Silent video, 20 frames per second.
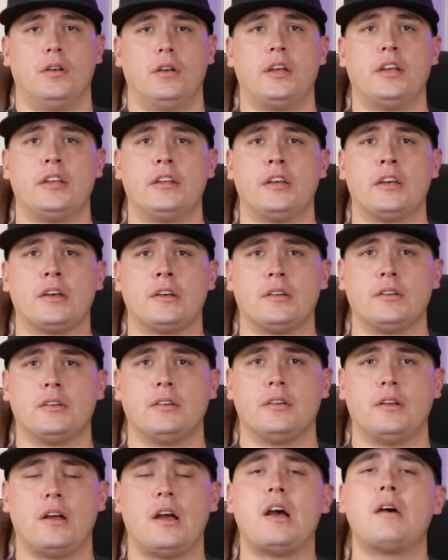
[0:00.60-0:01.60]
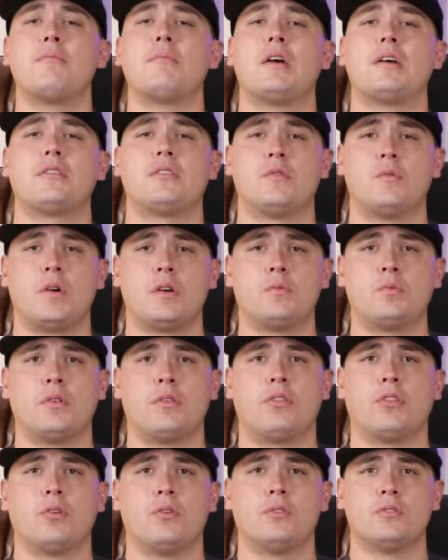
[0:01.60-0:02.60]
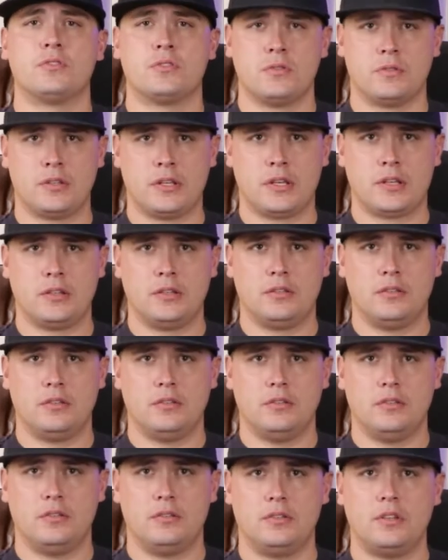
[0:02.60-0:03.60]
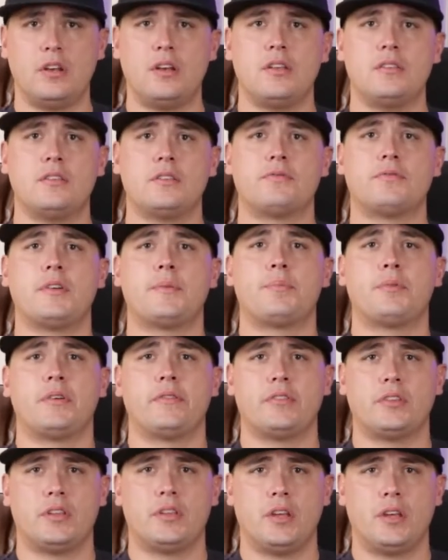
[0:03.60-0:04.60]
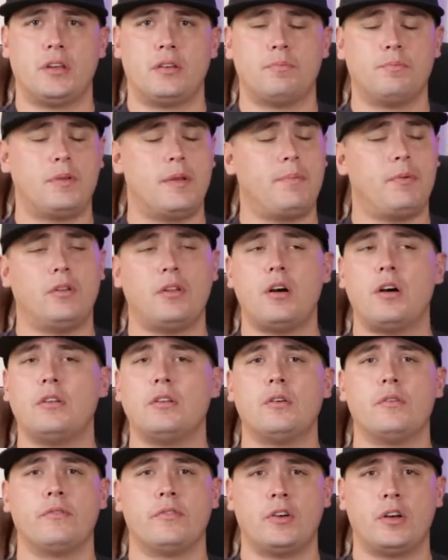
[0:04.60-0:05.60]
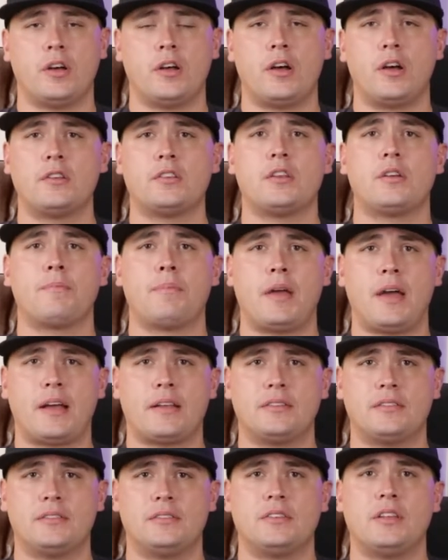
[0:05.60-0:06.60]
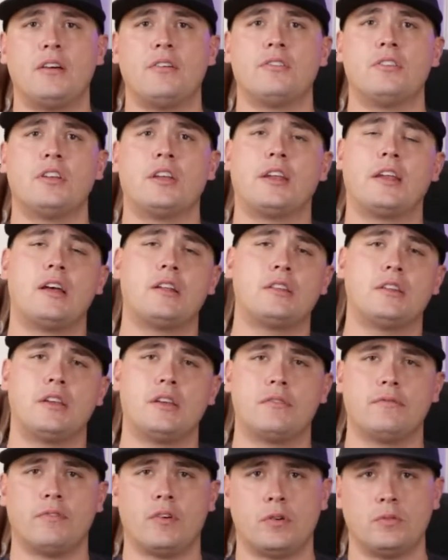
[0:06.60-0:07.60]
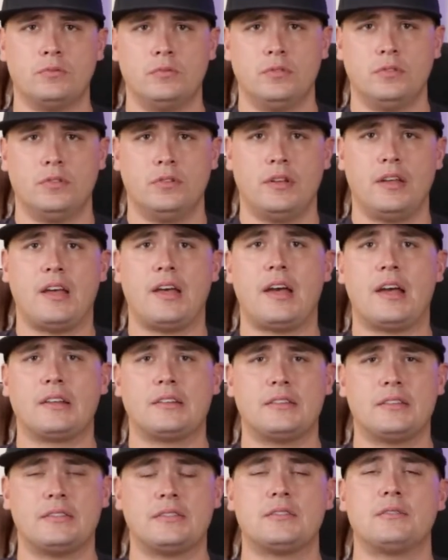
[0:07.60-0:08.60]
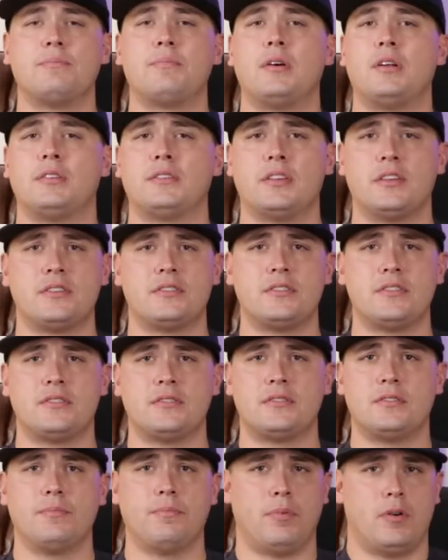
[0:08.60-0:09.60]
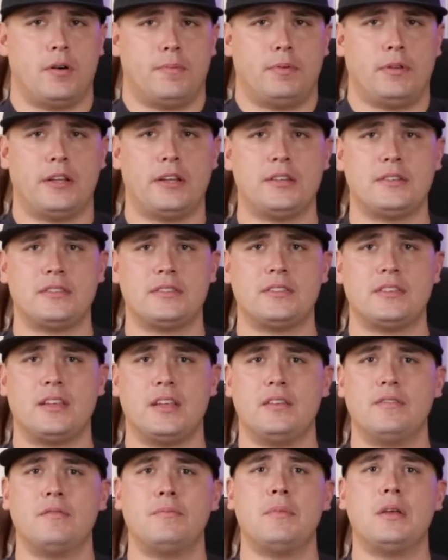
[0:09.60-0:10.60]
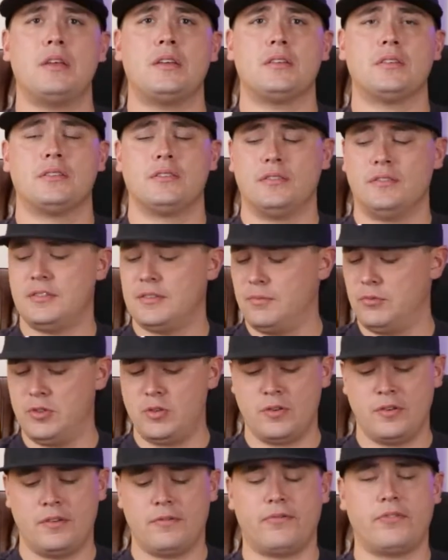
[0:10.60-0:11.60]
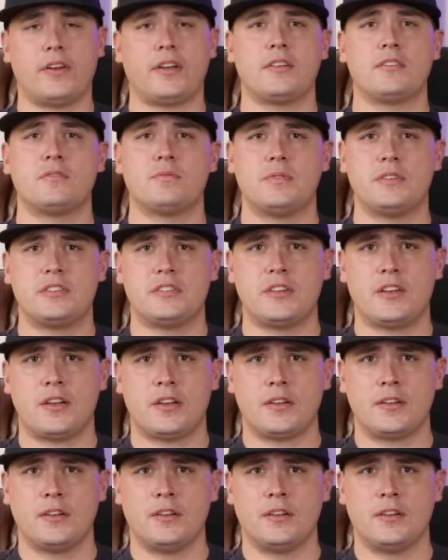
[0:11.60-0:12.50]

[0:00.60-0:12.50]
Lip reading: Hey there, I'm Matthew Edward Thole Jr. During this rip of a year, people all over are on your backs telling you to get out there and vote. Actors, politicians, ballplayers, even me, some dude in a frickin' sweet chair.